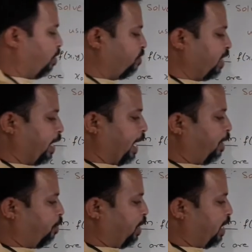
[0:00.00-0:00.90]
of the
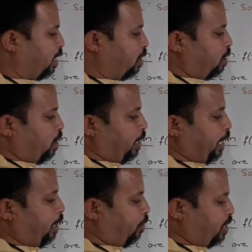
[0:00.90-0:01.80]
K2 here?
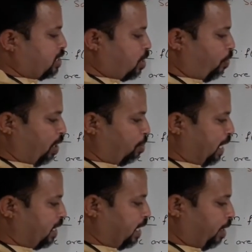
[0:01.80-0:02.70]
K2 is given
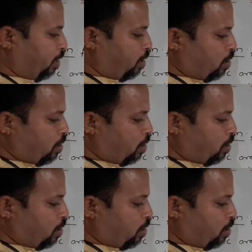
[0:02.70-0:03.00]
by the